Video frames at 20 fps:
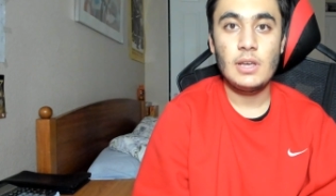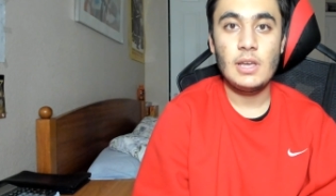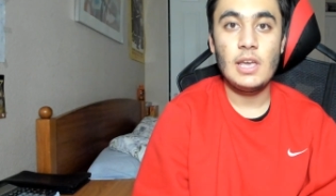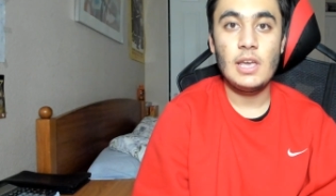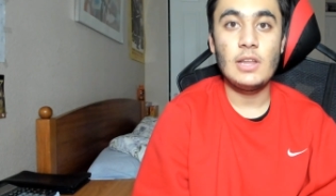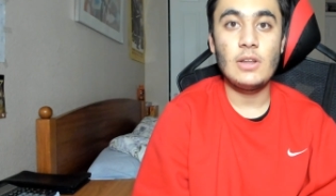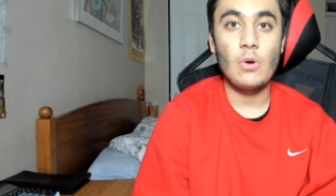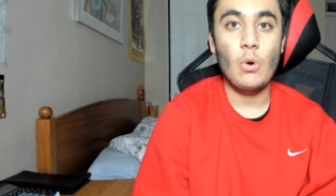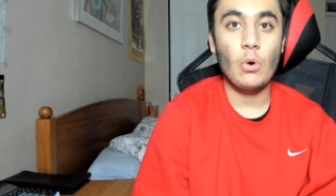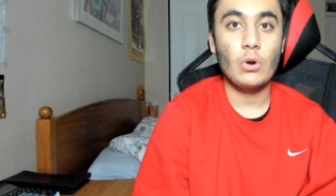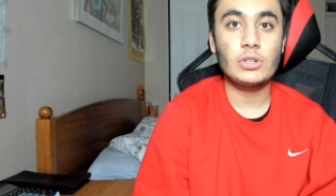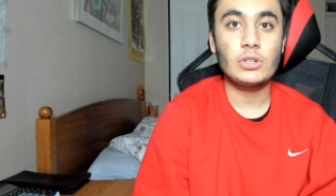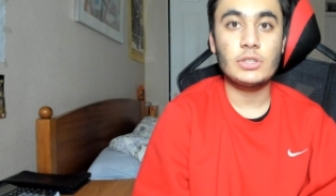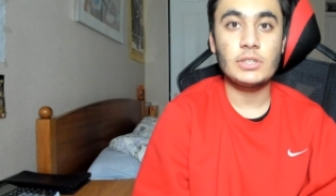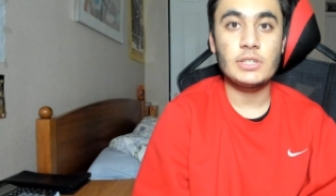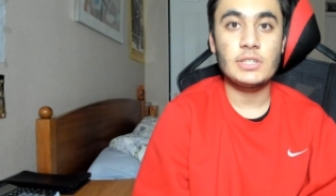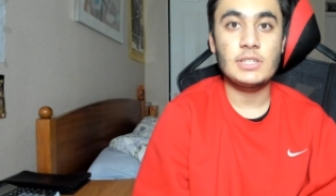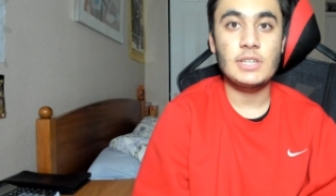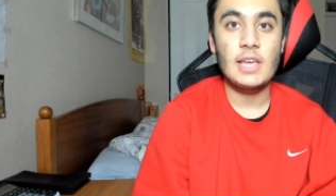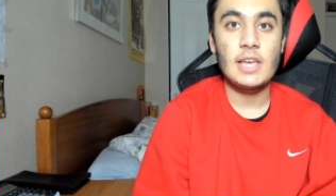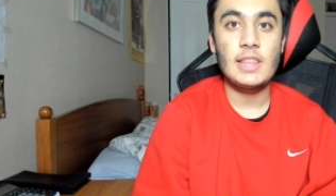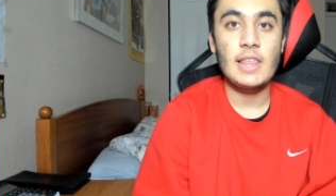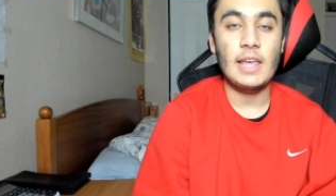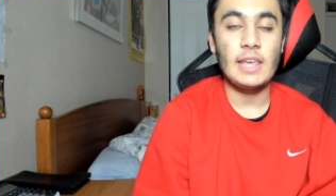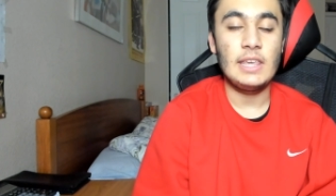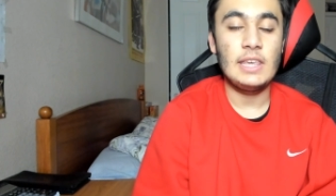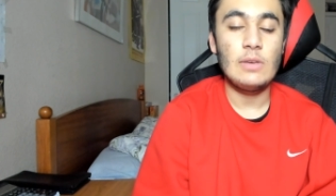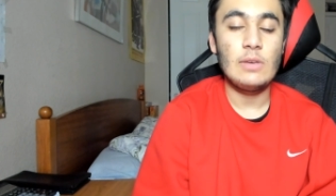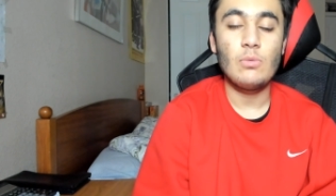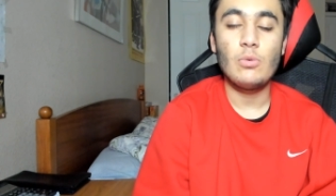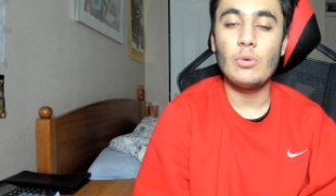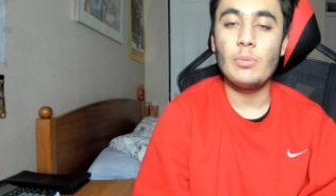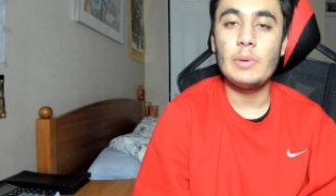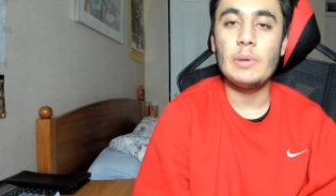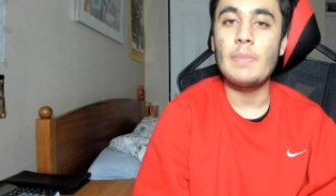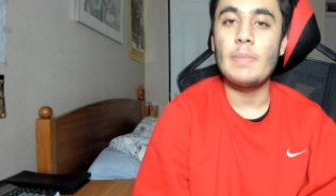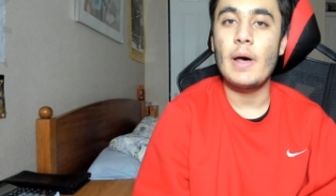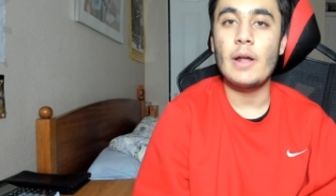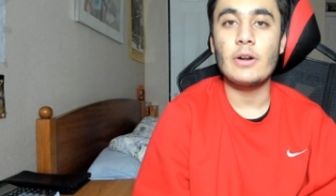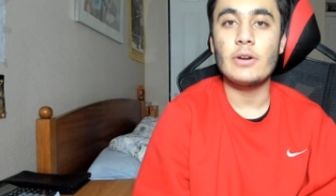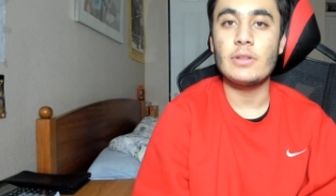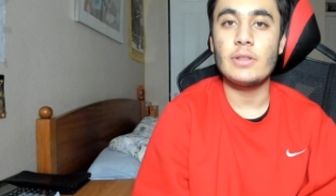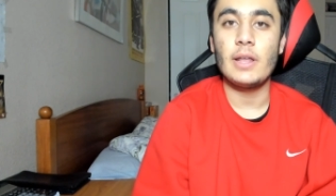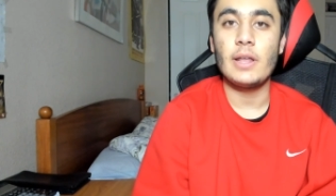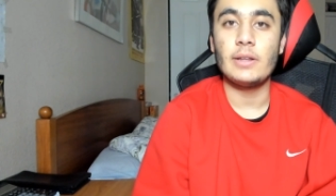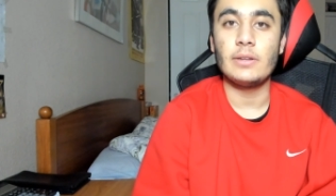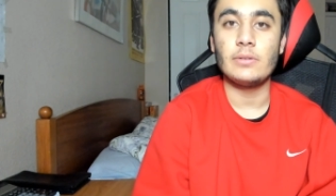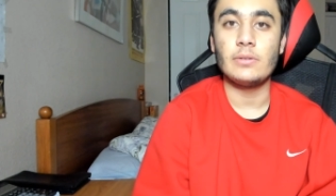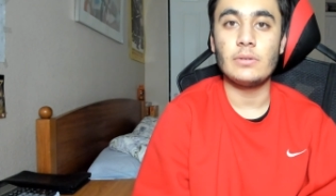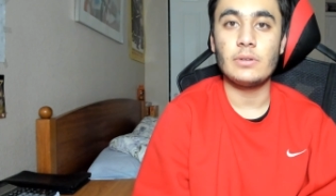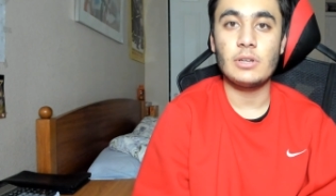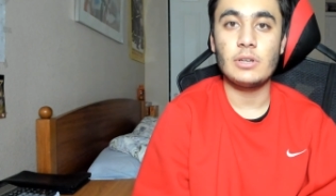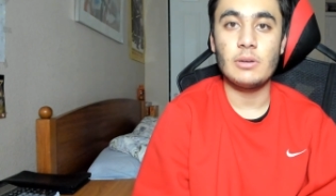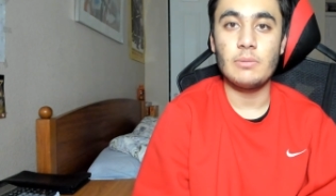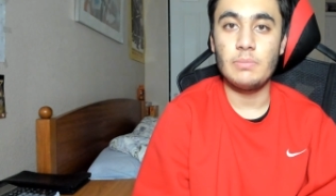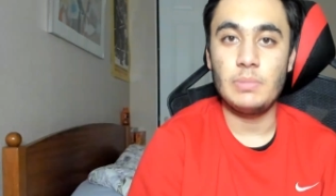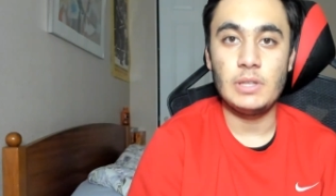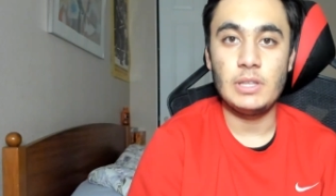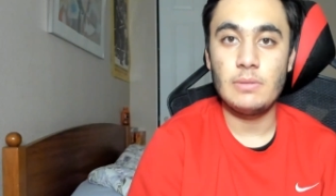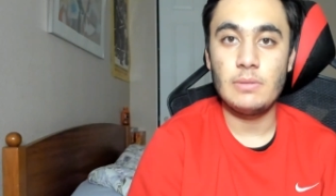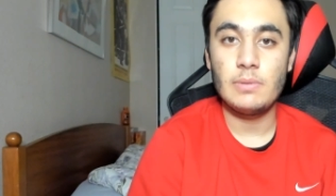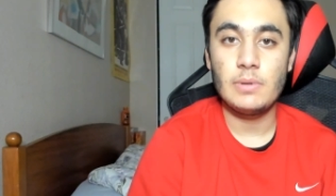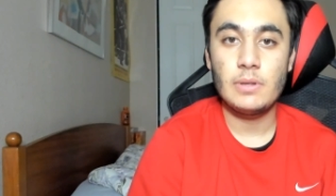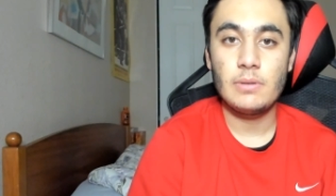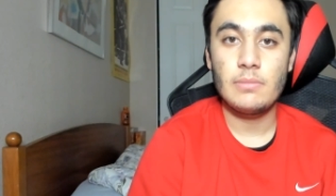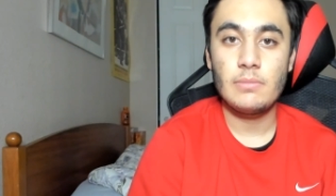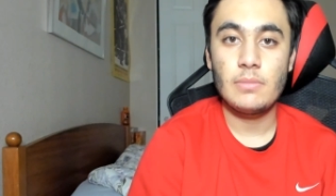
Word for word: in order to say that he will be better than Khabib